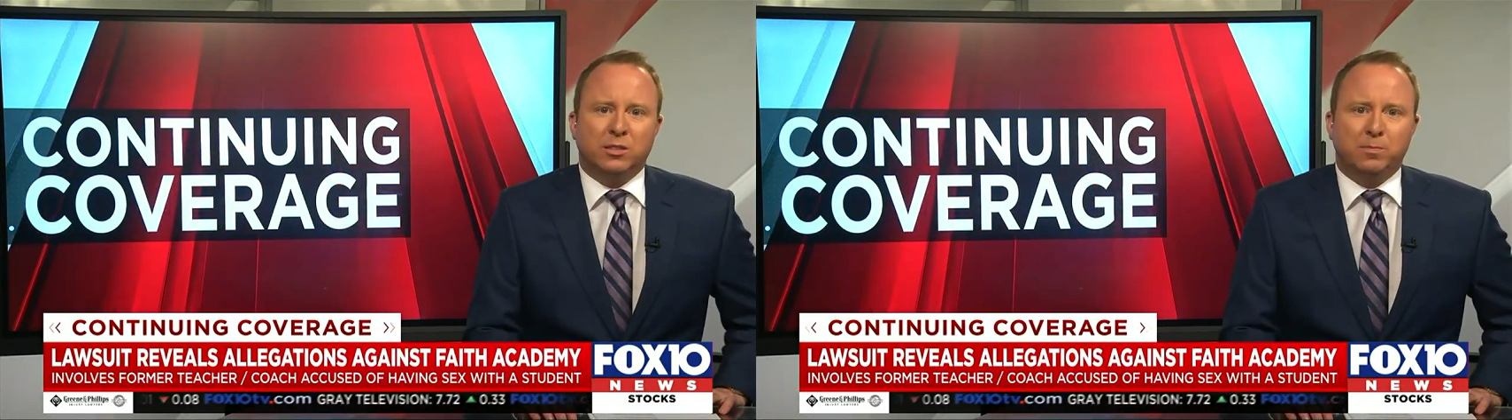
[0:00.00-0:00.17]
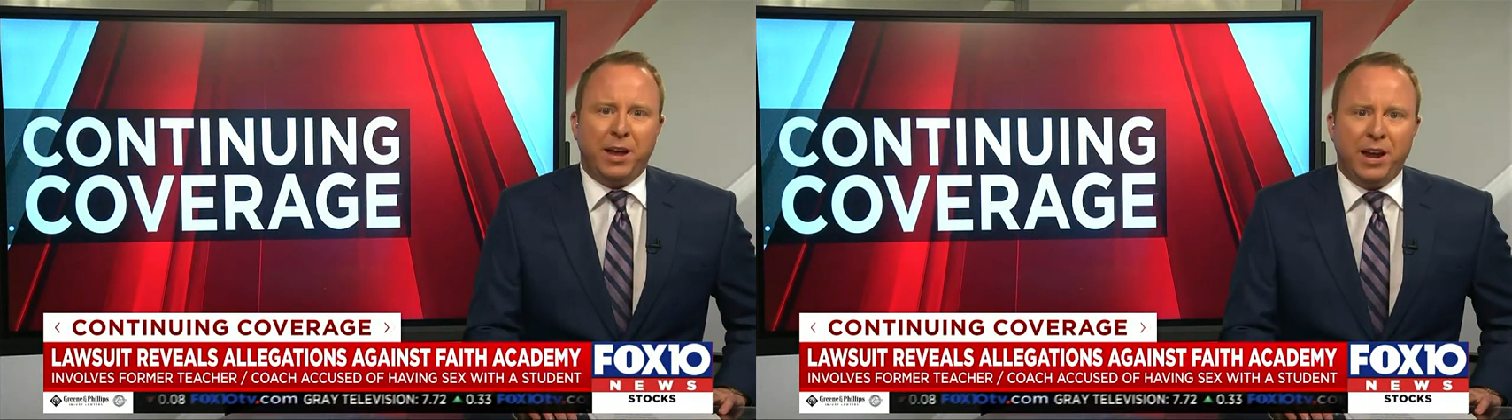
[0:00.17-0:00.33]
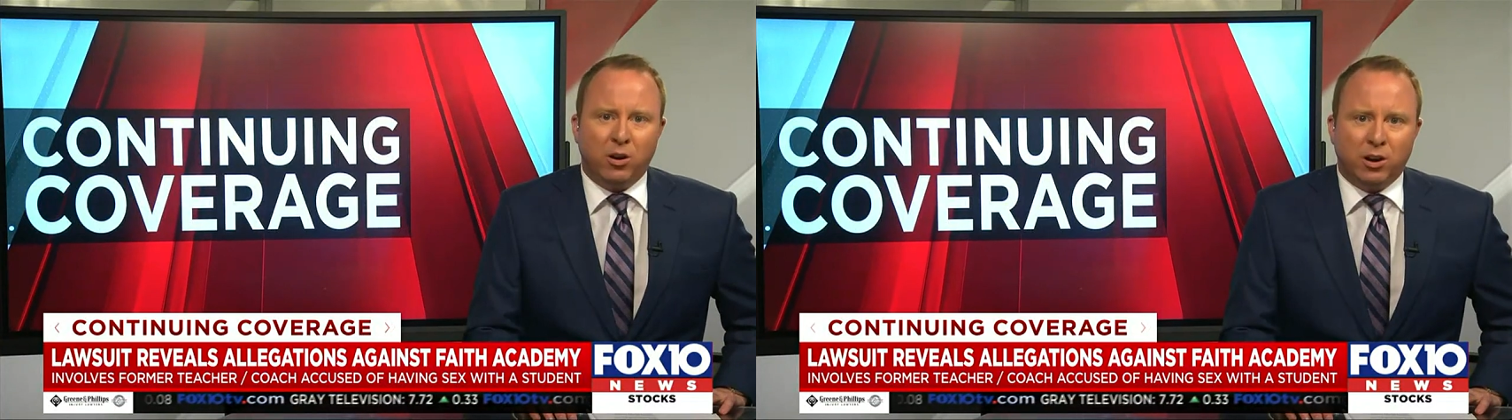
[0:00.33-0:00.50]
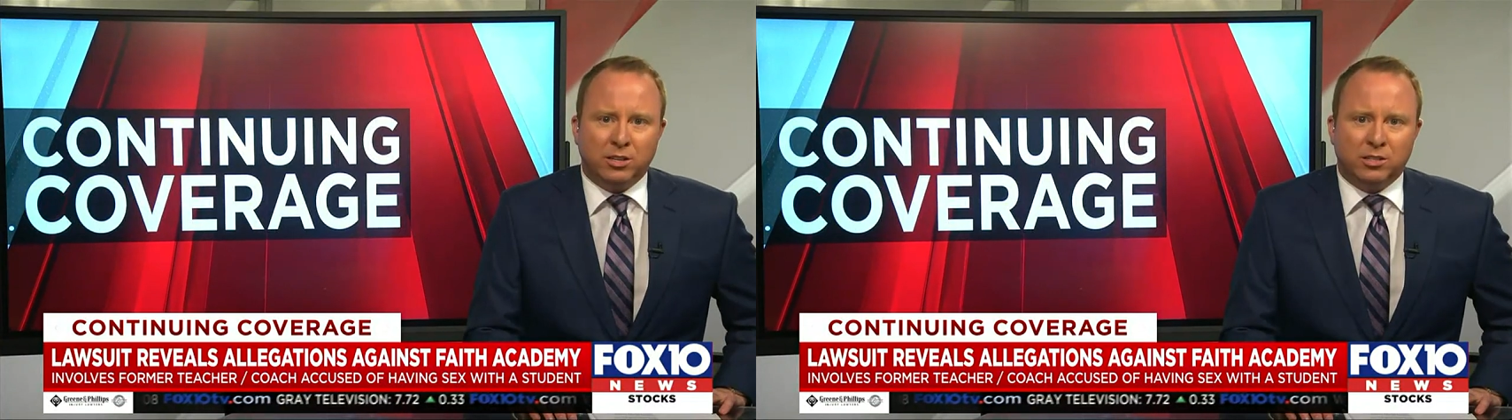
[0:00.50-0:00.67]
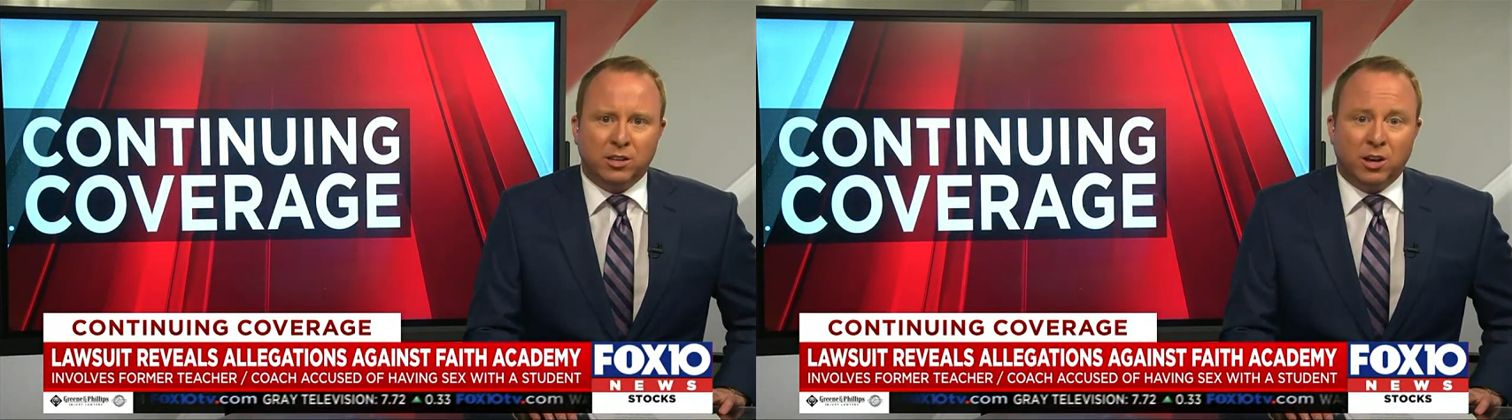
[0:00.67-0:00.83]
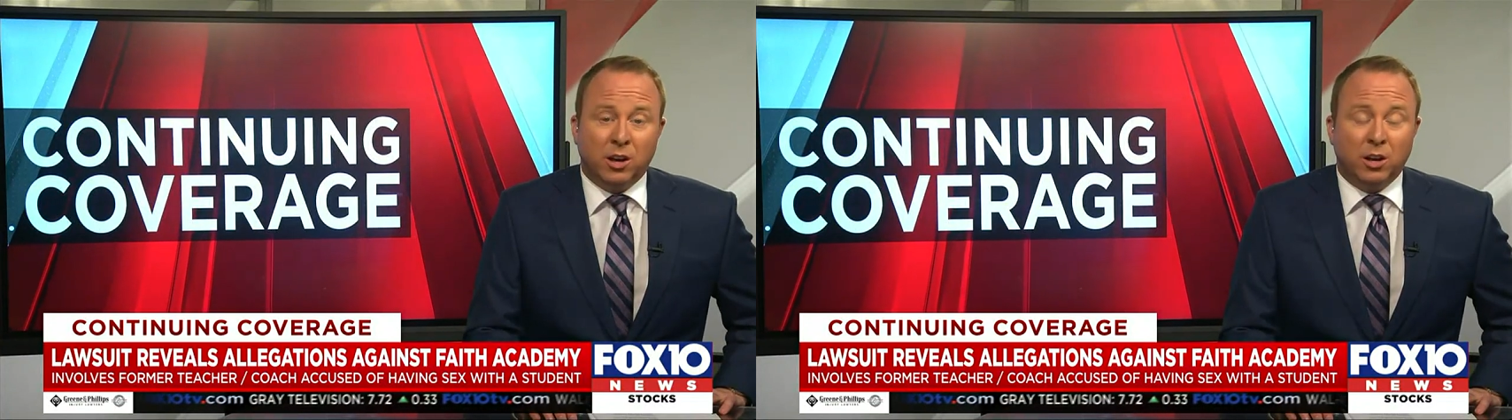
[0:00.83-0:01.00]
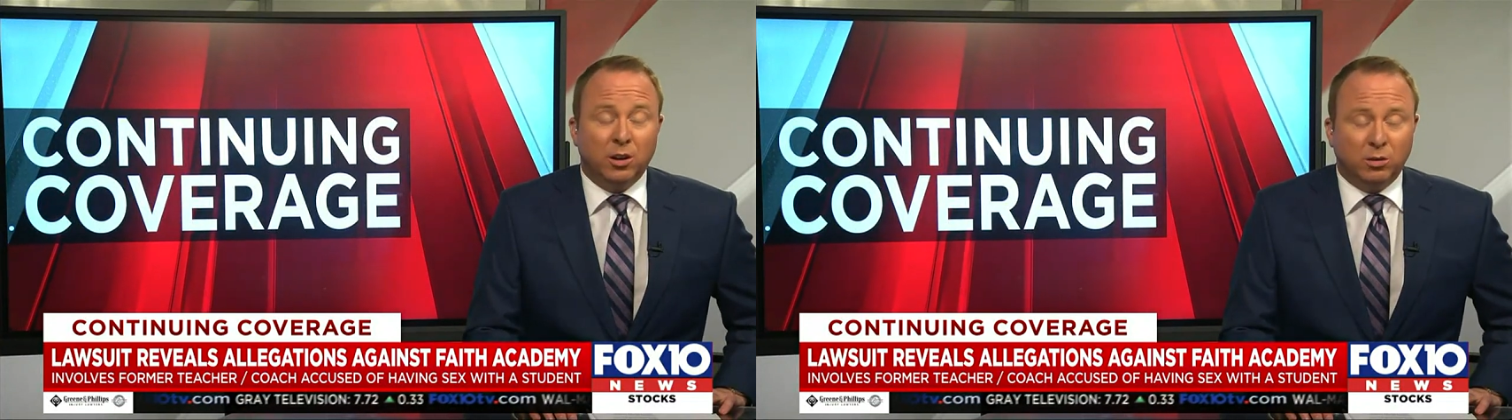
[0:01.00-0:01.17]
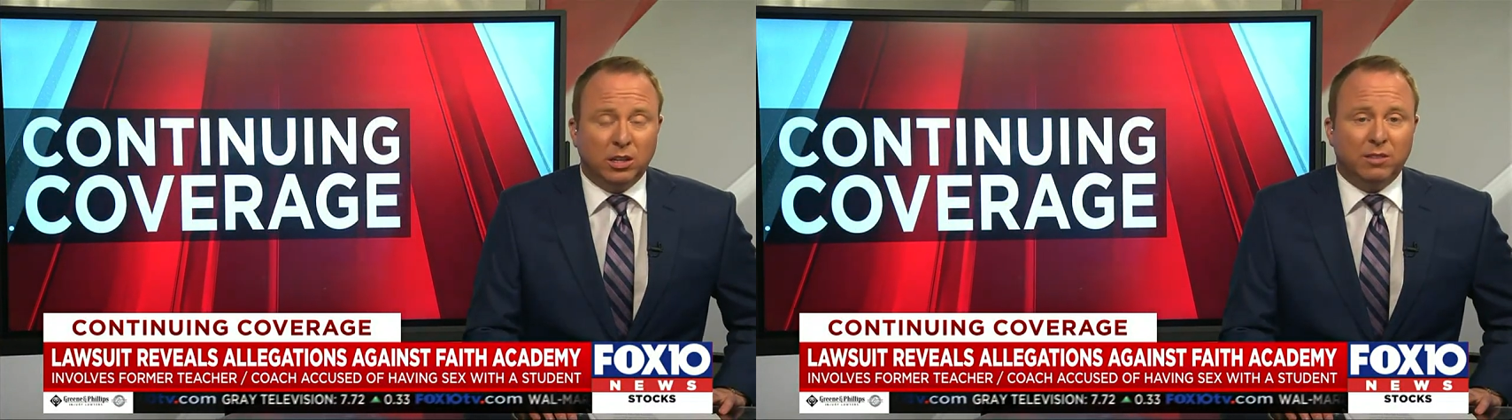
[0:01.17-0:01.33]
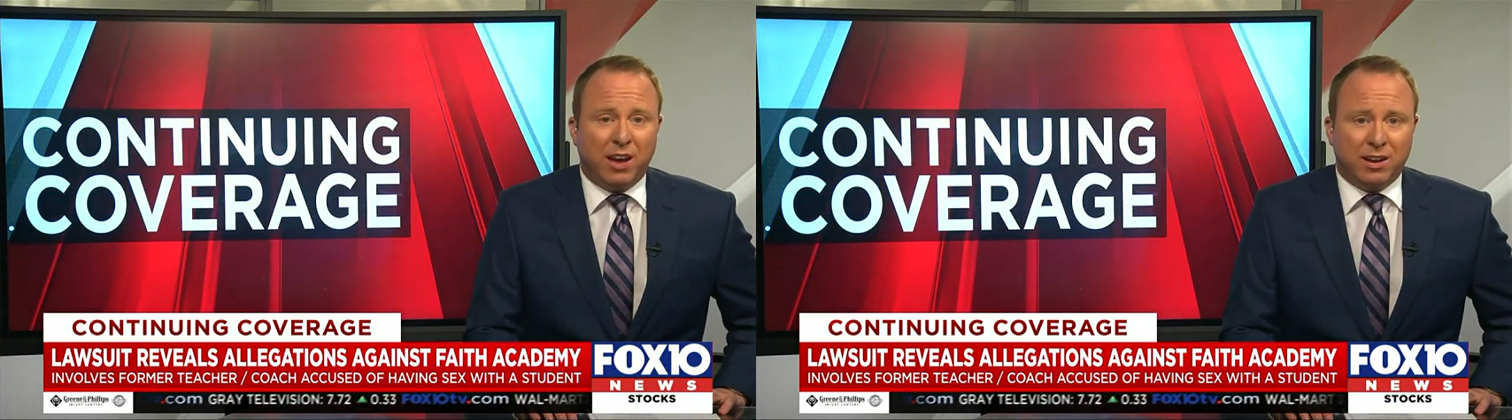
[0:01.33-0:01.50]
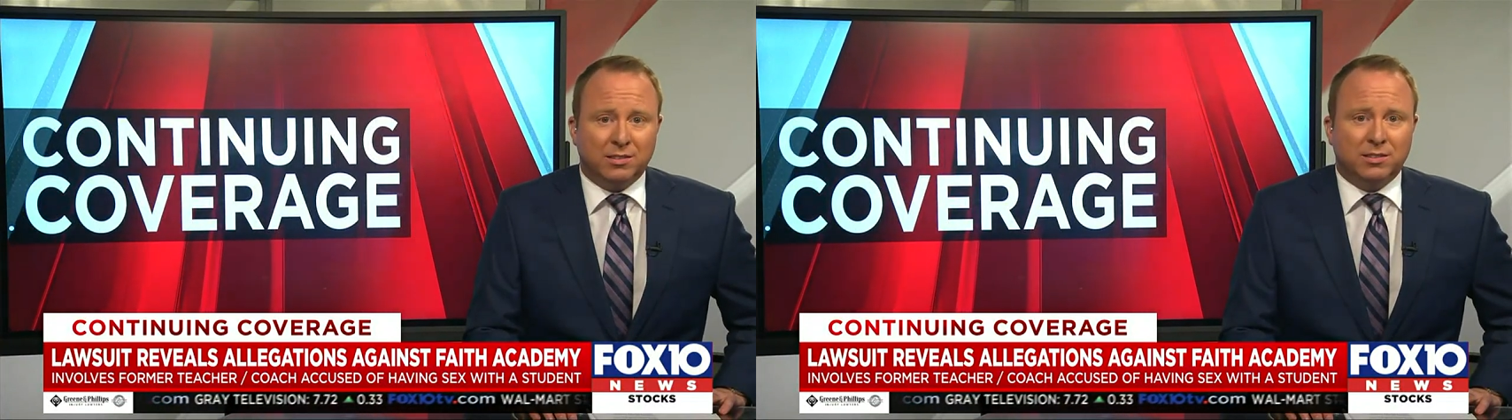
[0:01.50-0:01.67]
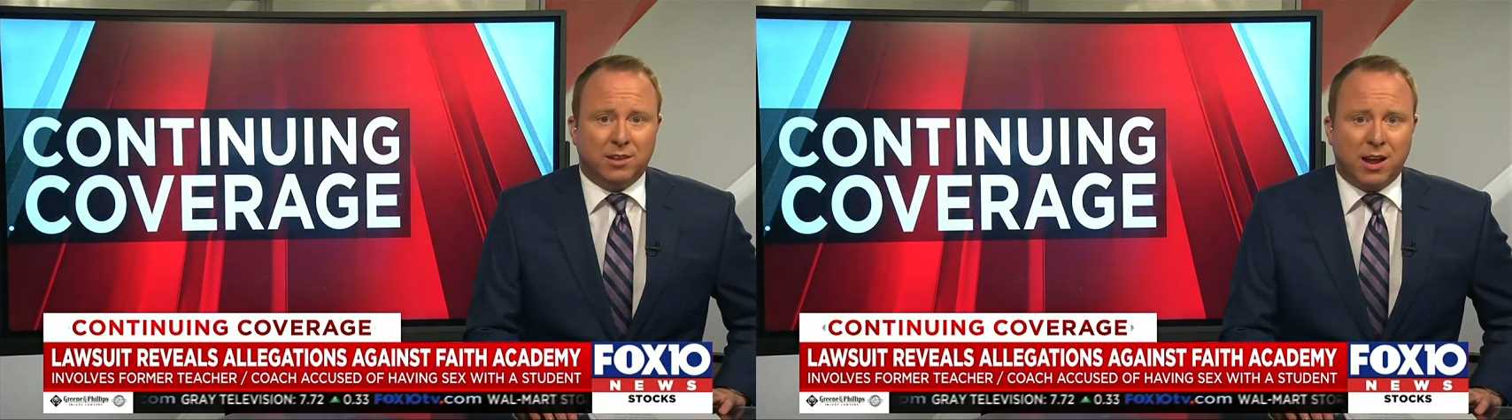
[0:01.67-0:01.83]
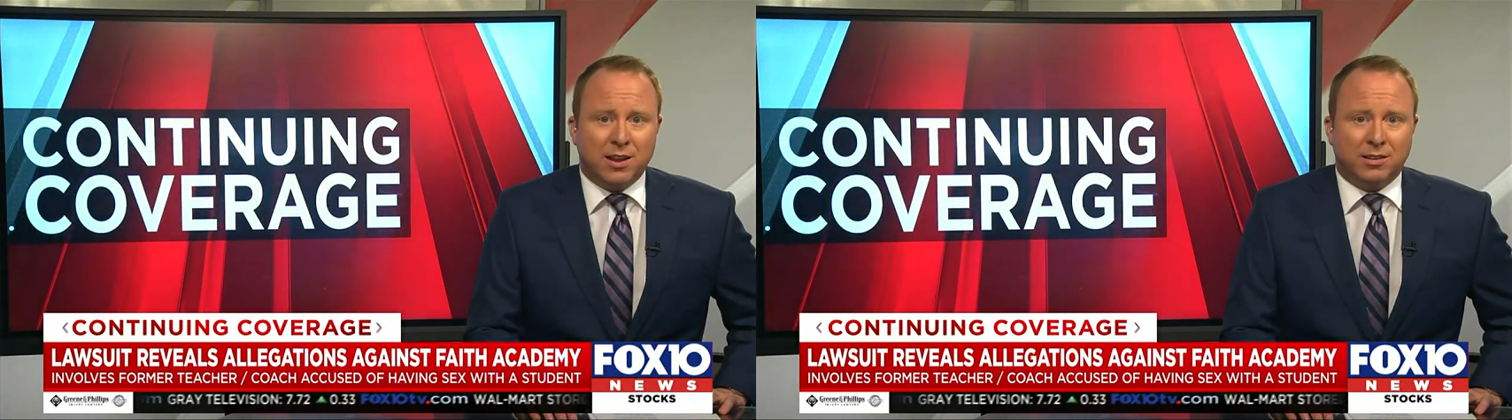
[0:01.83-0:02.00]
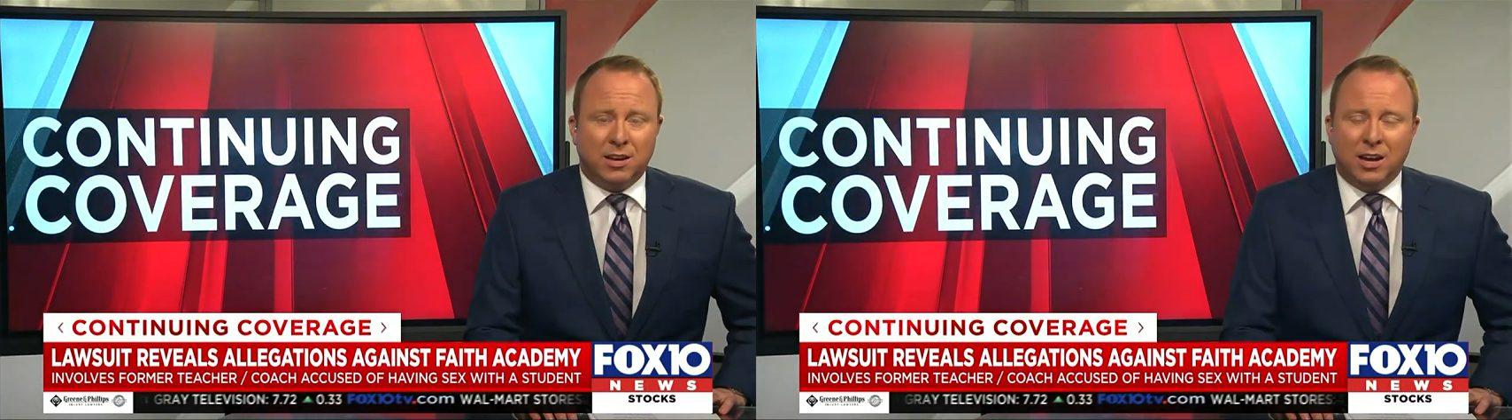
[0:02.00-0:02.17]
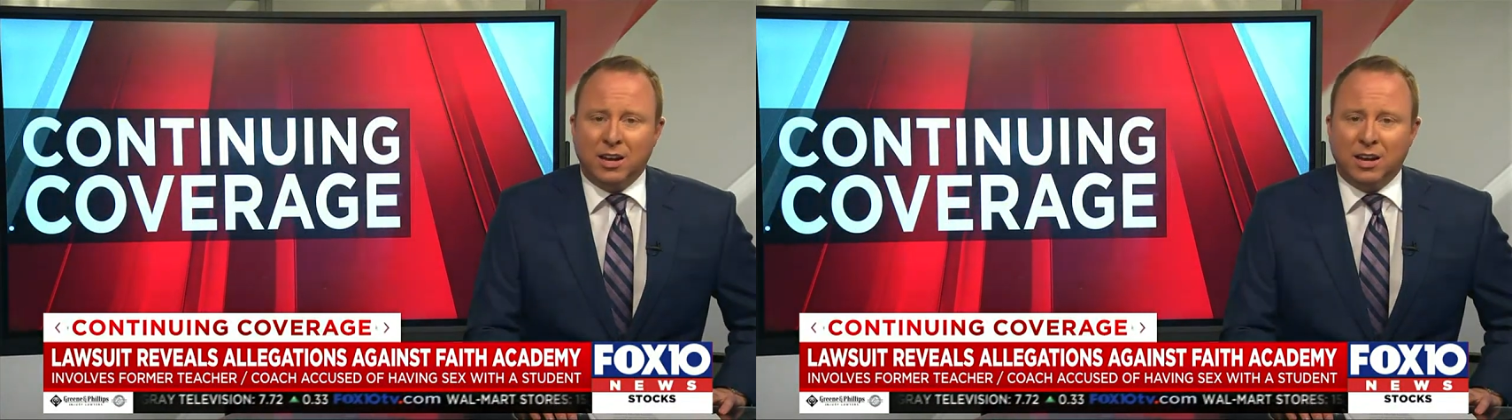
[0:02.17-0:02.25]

parents who live out of state.